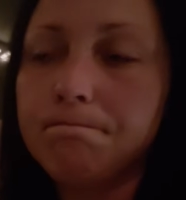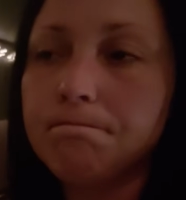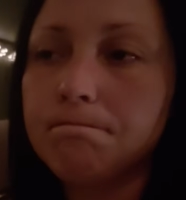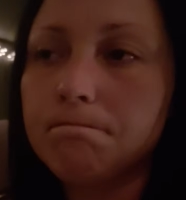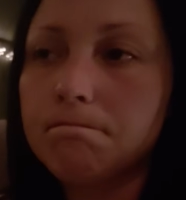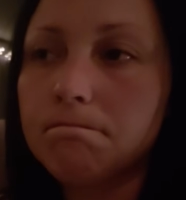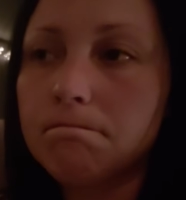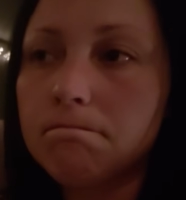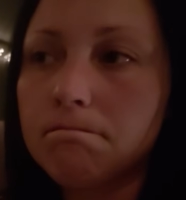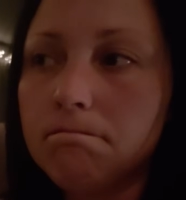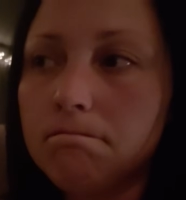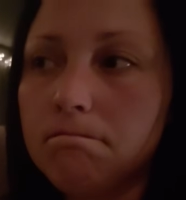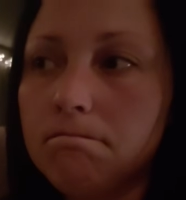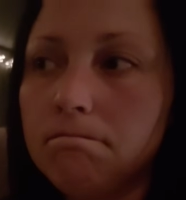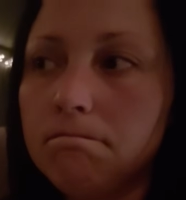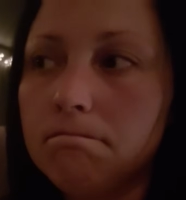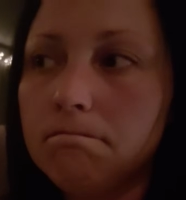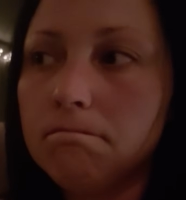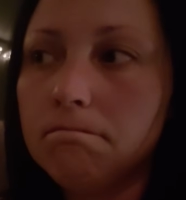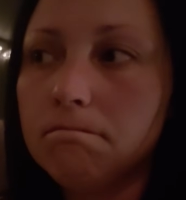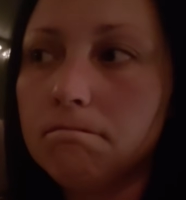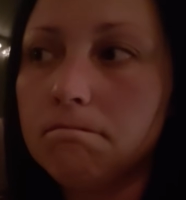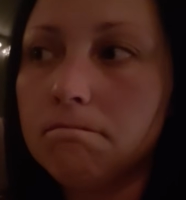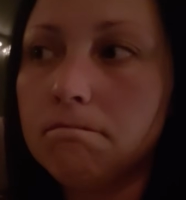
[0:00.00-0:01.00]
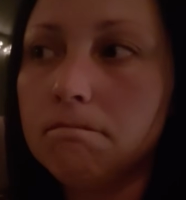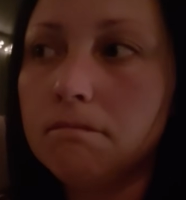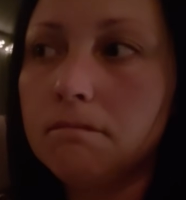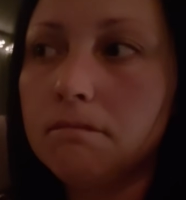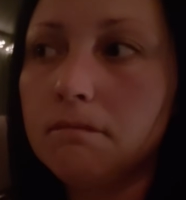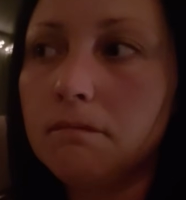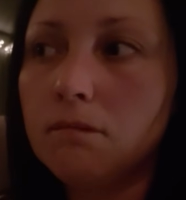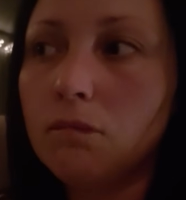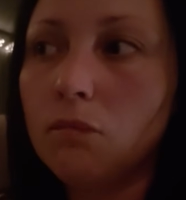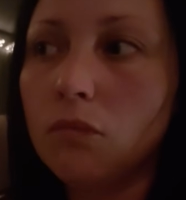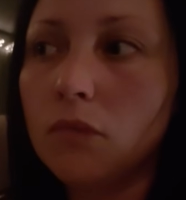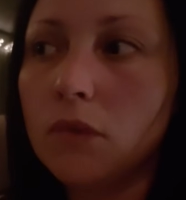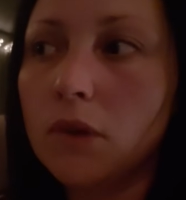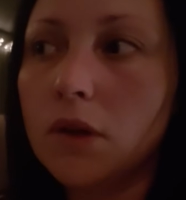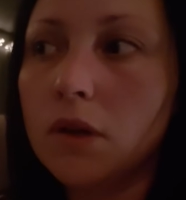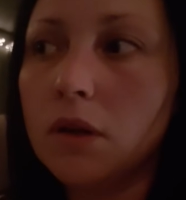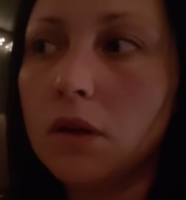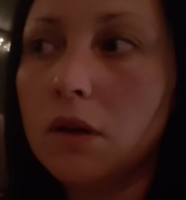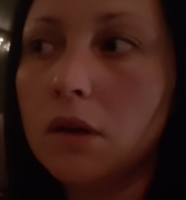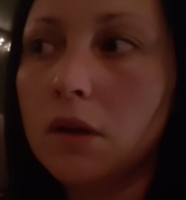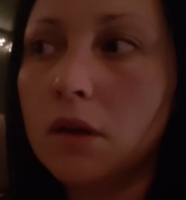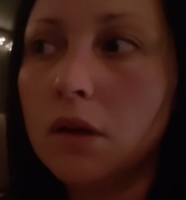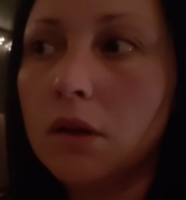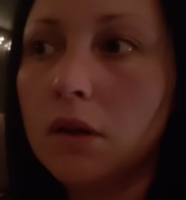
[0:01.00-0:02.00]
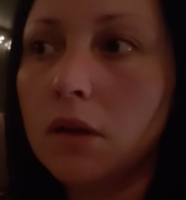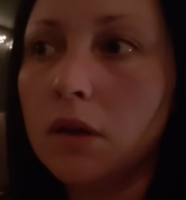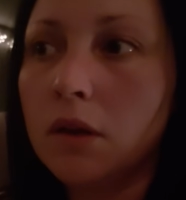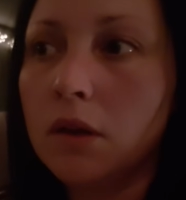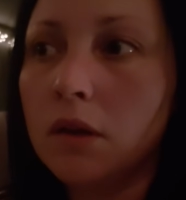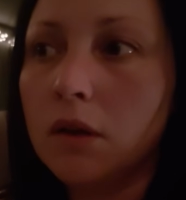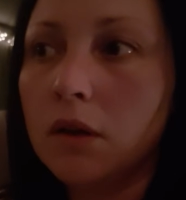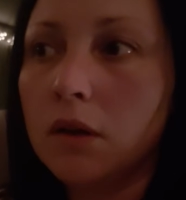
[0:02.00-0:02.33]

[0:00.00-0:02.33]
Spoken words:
Nothing is said.